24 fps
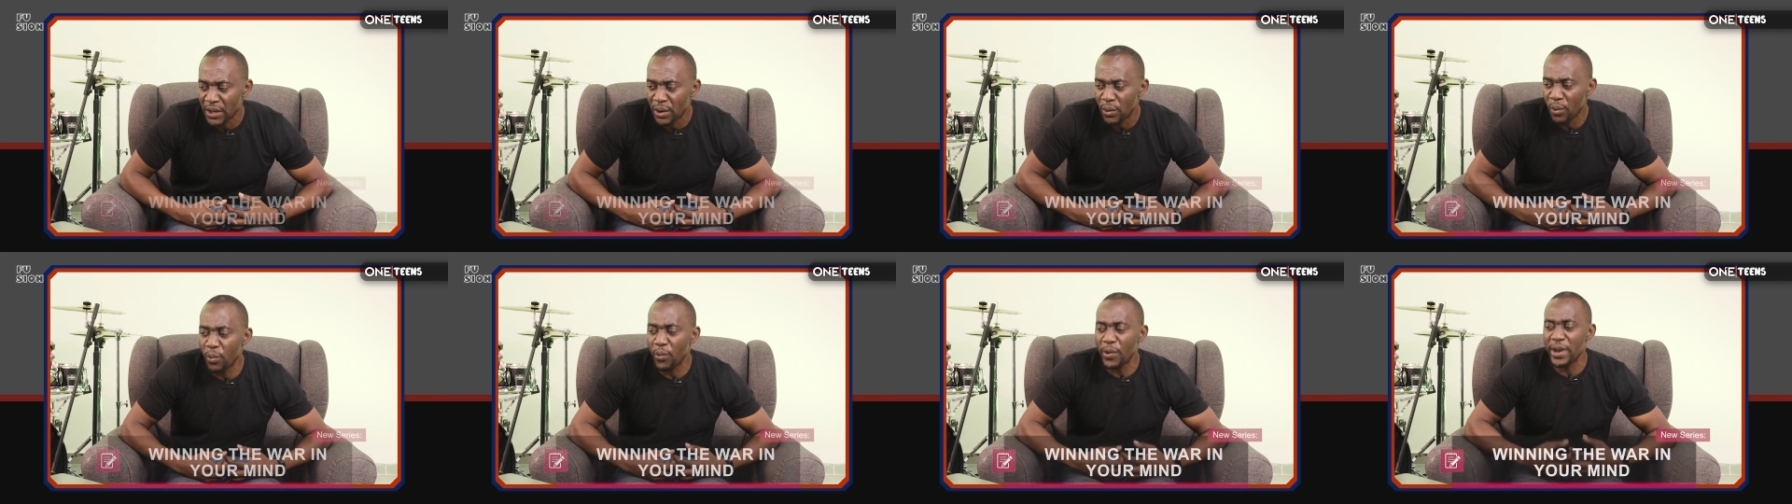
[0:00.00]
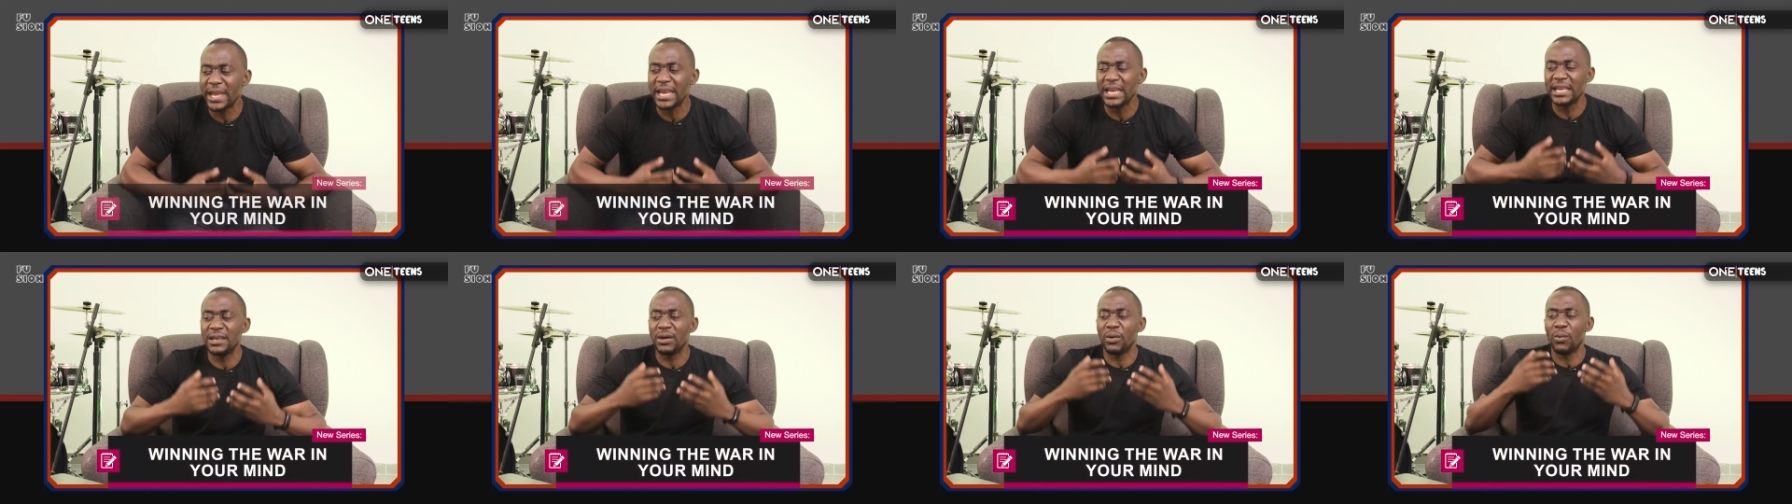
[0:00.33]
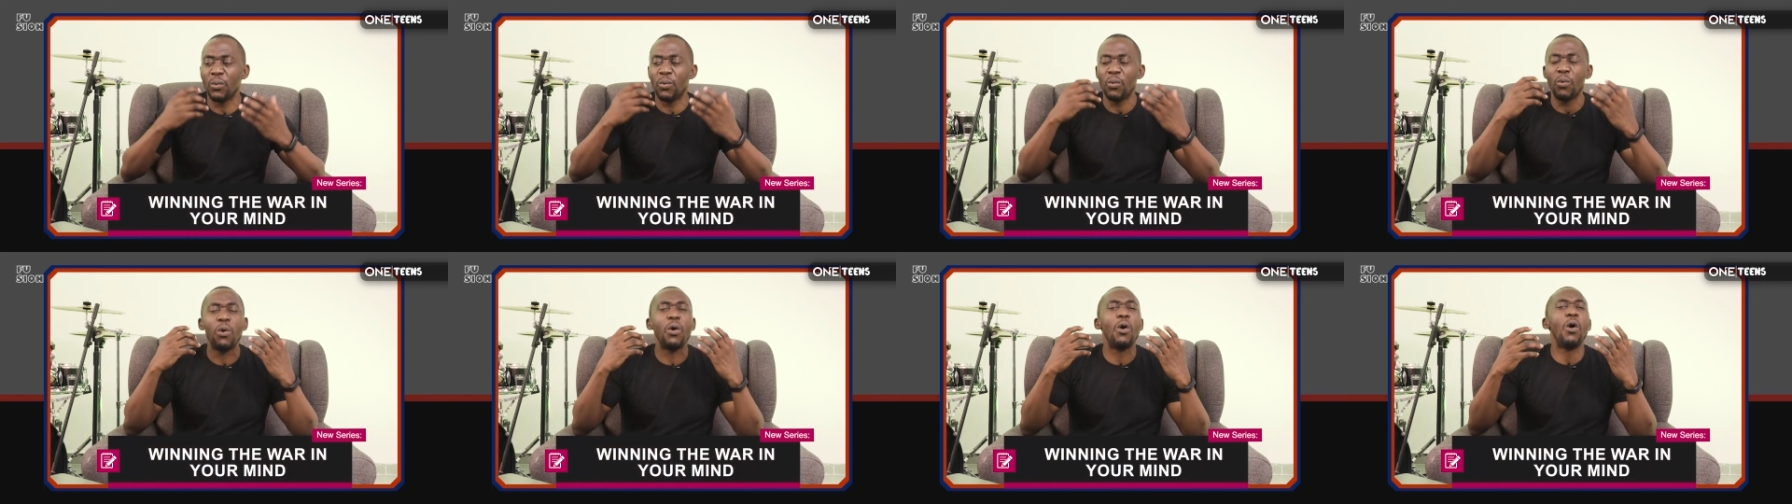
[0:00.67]
Winning the
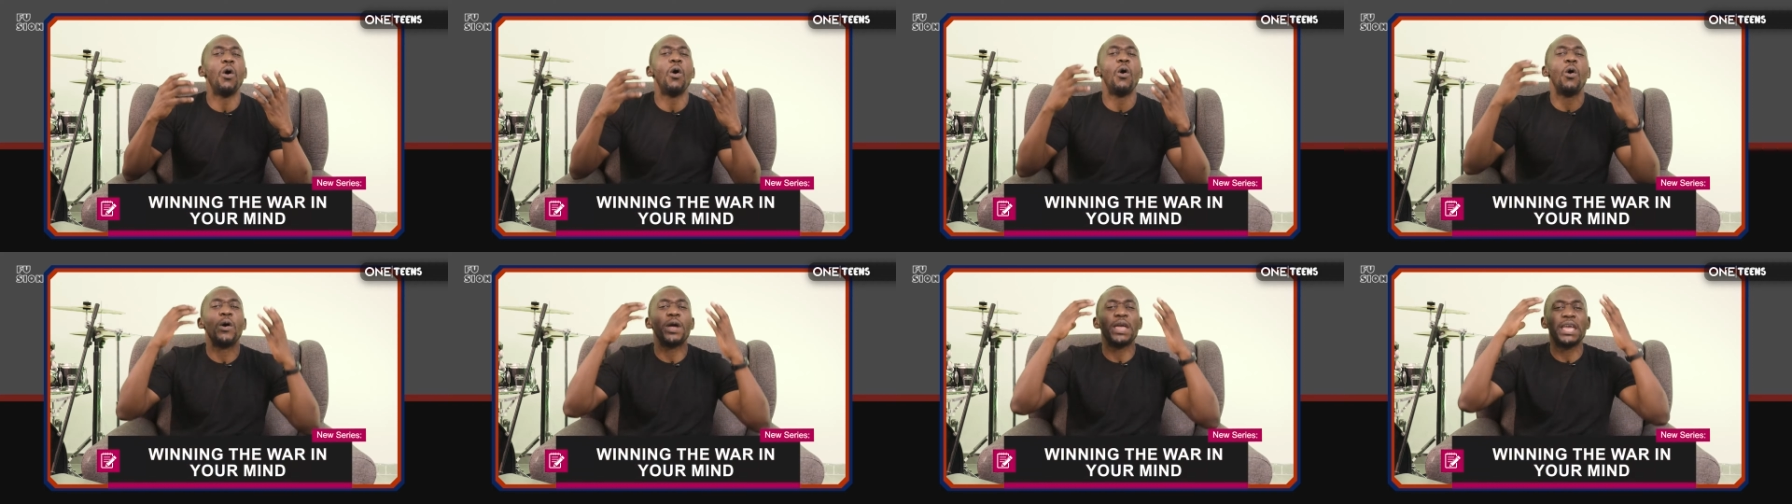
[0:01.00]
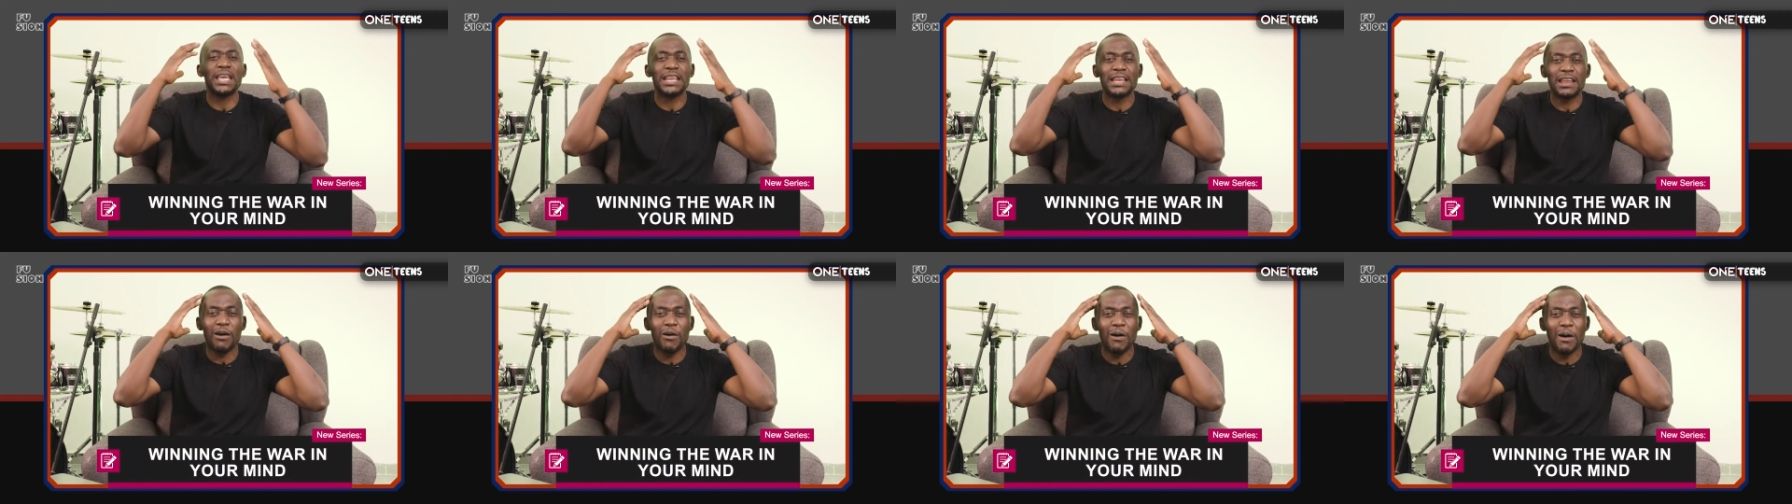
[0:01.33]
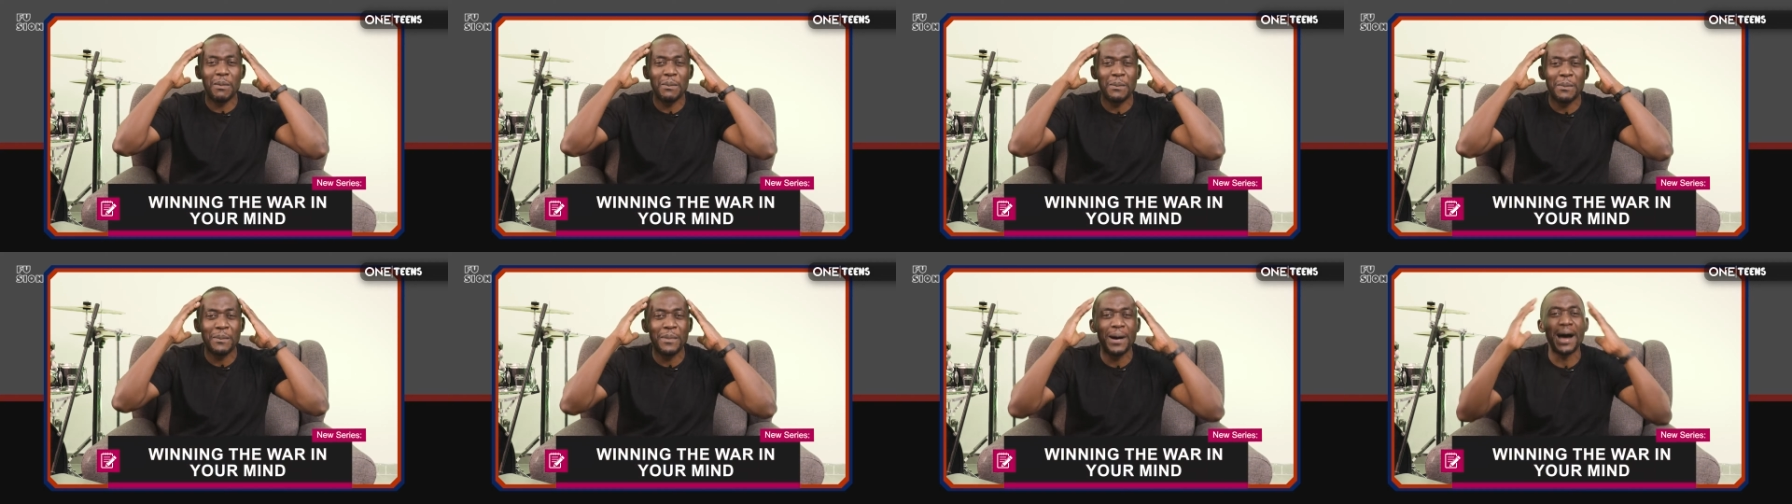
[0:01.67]
war in our
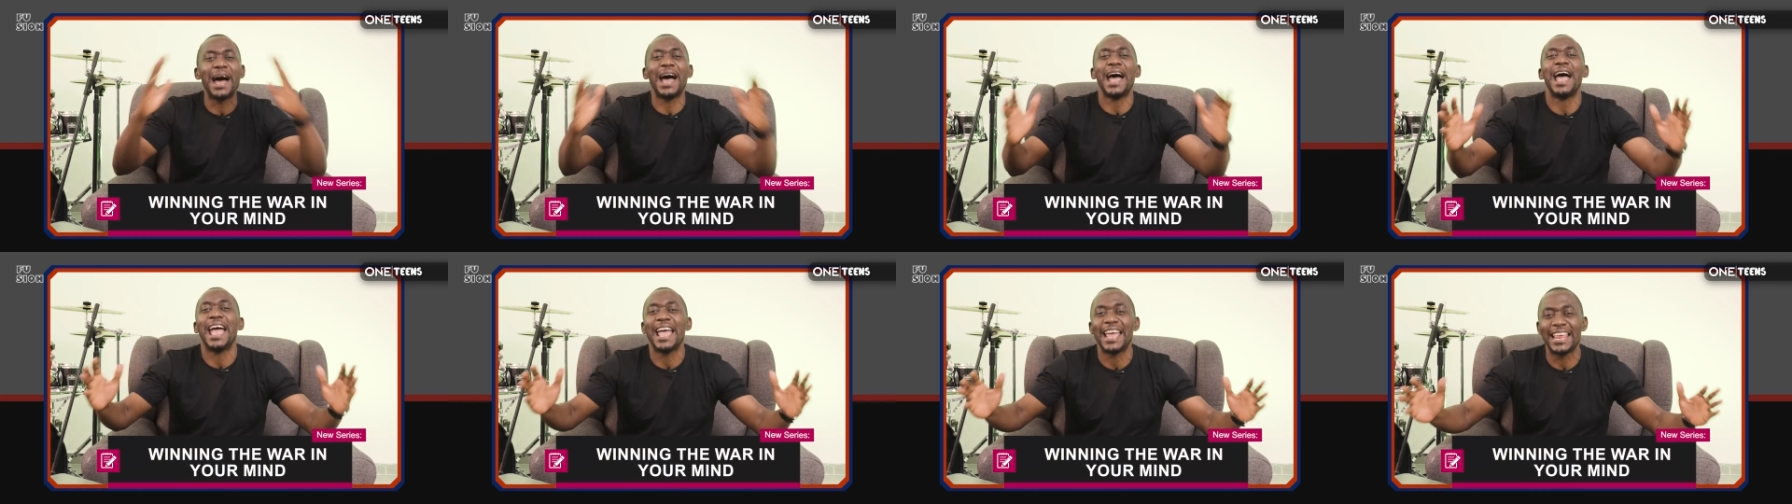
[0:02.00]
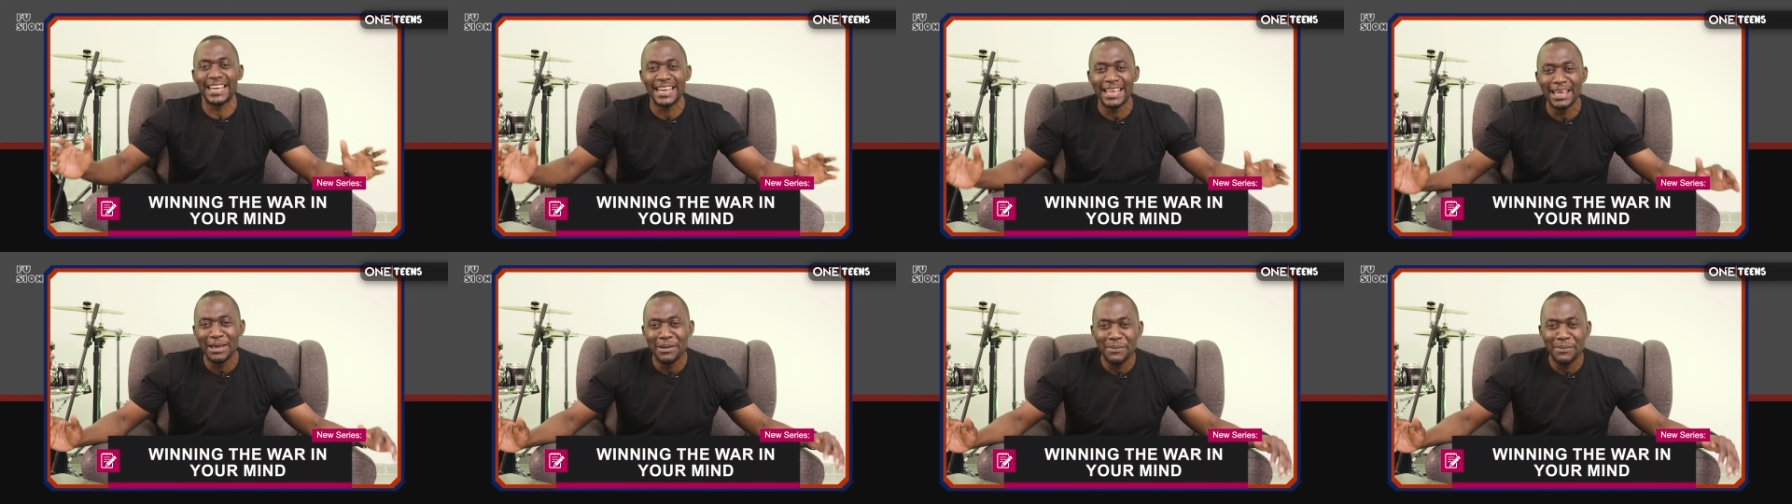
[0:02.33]
mind.